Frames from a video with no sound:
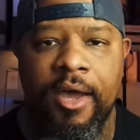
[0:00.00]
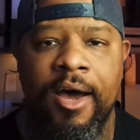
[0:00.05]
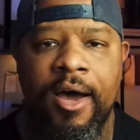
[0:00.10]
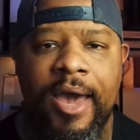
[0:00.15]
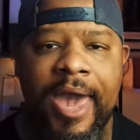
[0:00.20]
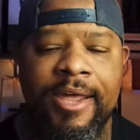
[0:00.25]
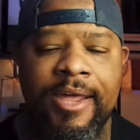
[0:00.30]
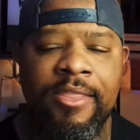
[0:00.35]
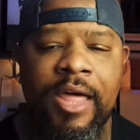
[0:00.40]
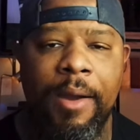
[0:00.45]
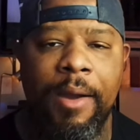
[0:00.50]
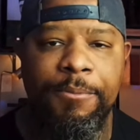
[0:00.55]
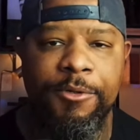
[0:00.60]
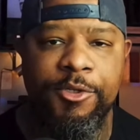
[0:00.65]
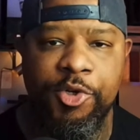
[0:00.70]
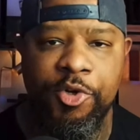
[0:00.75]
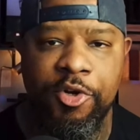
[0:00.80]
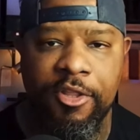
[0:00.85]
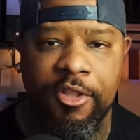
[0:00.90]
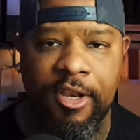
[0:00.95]
I had an
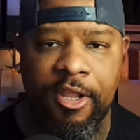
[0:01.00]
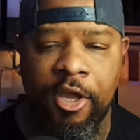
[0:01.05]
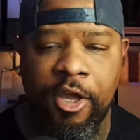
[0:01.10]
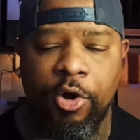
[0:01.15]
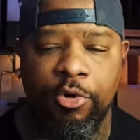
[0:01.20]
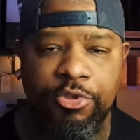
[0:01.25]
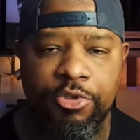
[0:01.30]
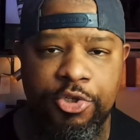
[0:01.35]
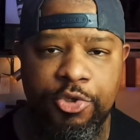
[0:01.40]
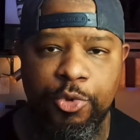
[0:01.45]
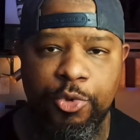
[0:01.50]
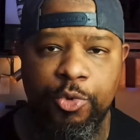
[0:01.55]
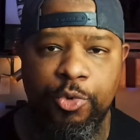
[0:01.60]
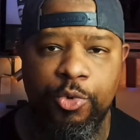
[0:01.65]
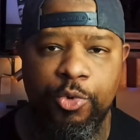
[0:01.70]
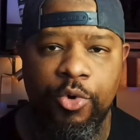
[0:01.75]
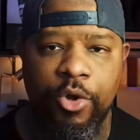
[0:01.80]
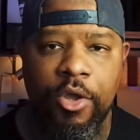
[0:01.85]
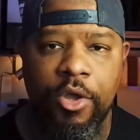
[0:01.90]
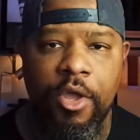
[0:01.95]
opportunity to go
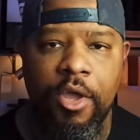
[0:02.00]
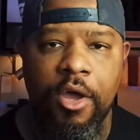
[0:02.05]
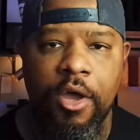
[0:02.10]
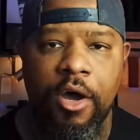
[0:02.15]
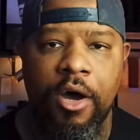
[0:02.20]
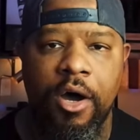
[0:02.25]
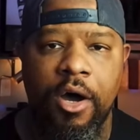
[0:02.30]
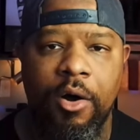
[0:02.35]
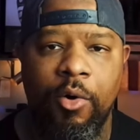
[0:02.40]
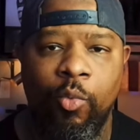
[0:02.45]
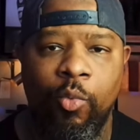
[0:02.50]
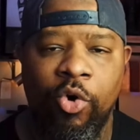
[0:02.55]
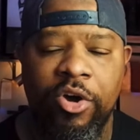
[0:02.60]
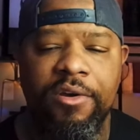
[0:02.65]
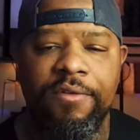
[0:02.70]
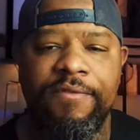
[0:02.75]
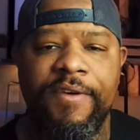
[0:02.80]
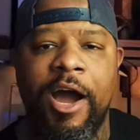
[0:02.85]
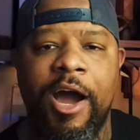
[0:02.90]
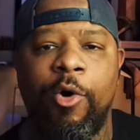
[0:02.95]
to uh,
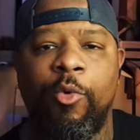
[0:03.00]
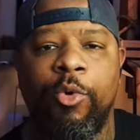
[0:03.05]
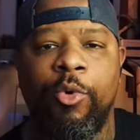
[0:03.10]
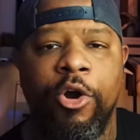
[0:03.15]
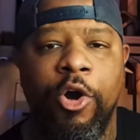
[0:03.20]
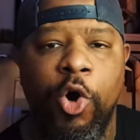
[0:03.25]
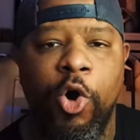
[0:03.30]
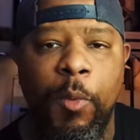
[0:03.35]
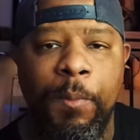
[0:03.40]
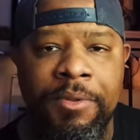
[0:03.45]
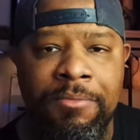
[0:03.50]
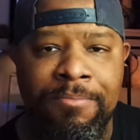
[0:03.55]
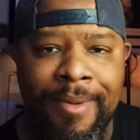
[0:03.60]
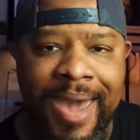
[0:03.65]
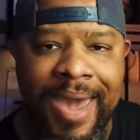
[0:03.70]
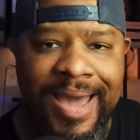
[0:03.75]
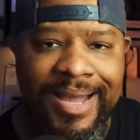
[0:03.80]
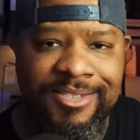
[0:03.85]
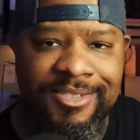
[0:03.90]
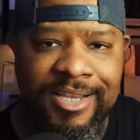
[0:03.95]
one of our open
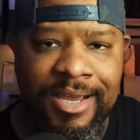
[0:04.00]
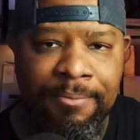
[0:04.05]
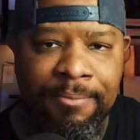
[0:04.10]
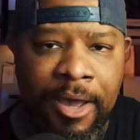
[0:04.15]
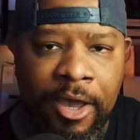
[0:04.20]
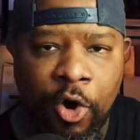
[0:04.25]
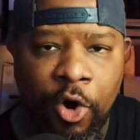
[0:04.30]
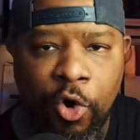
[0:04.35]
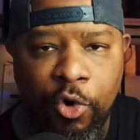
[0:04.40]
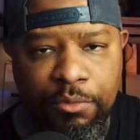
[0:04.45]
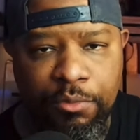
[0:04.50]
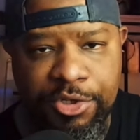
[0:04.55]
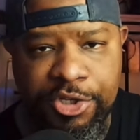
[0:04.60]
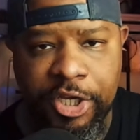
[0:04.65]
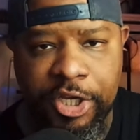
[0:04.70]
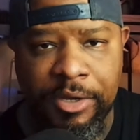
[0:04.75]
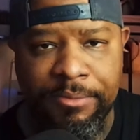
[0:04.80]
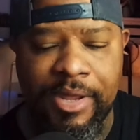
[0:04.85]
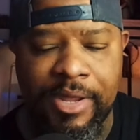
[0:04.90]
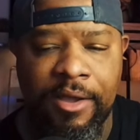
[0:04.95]
mats at my home
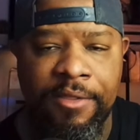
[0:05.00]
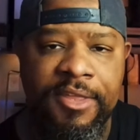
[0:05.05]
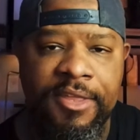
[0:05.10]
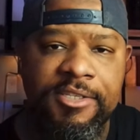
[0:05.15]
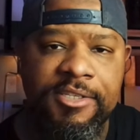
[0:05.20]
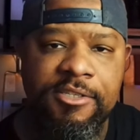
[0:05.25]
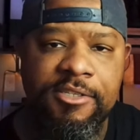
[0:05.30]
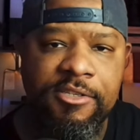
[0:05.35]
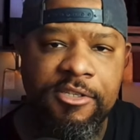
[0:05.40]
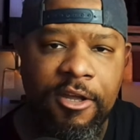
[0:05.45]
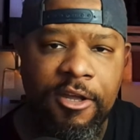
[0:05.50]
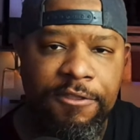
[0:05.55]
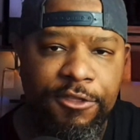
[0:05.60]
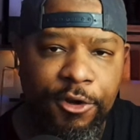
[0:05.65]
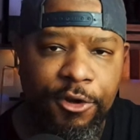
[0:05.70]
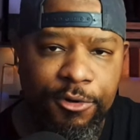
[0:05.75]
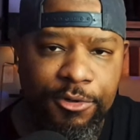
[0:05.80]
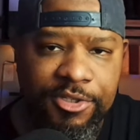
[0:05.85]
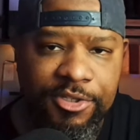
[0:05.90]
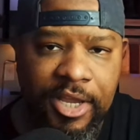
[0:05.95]
gym. Now, this is on
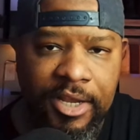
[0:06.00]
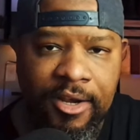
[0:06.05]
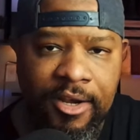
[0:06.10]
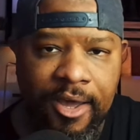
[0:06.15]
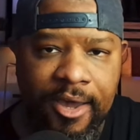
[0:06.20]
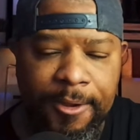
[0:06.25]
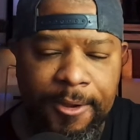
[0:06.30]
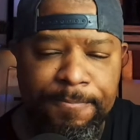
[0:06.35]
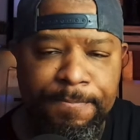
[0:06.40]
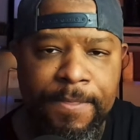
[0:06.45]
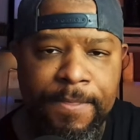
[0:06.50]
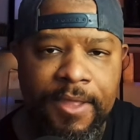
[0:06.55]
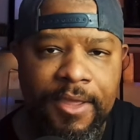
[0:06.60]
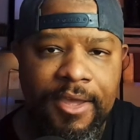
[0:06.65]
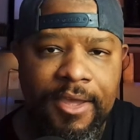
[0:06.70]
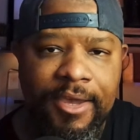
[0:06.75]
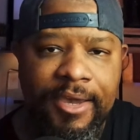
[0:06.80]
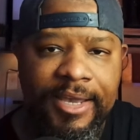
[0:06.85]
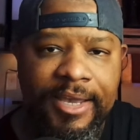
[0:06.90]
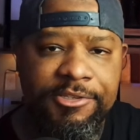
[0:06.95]
Thursday night
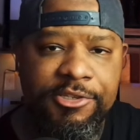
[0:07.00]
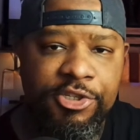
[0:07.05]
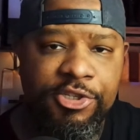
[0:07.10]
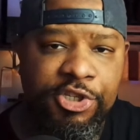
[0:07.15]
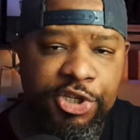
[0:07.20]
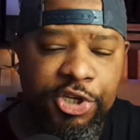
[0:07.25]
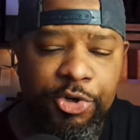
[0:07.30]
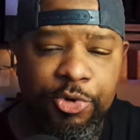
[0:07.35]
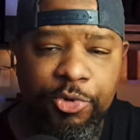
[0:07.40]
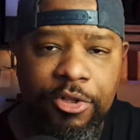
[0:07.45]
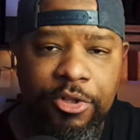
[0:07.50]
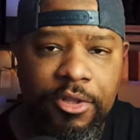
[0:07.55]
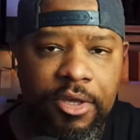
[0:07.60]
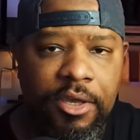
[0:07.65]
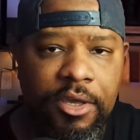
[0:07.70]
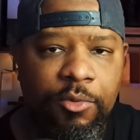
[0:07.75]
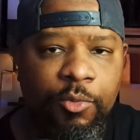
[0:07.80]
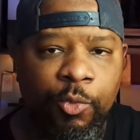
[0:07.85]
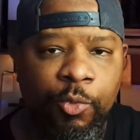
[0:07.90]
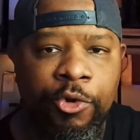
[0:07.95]
it's
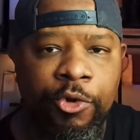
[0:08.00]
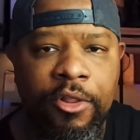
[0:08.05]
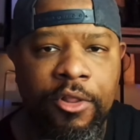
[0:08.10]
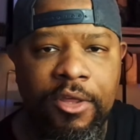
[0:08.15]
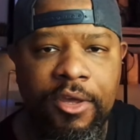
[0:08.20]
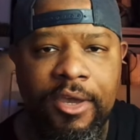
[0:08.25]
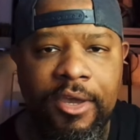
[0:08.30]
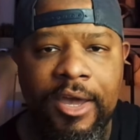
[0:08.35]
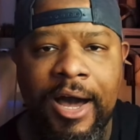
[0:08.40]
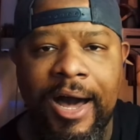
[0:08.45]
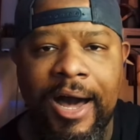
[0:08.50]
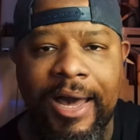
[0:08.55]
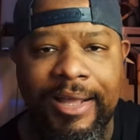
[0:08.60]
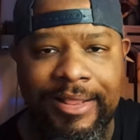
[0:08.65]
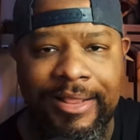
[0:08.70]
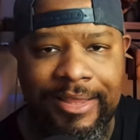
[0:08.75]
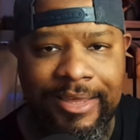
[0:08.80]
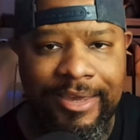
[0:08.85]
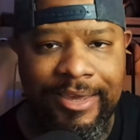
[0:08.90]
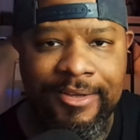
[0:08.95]
generally really
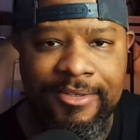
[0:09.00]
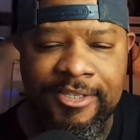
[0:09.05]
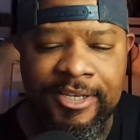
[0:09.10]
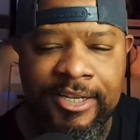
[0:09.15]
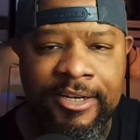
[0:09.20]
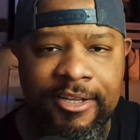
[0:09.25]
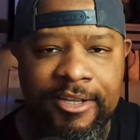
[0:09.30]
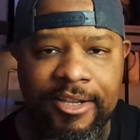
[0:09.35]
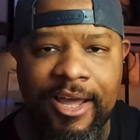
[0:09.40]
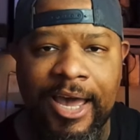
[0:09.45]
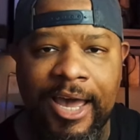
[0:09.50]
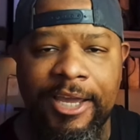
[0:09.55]
highly attended.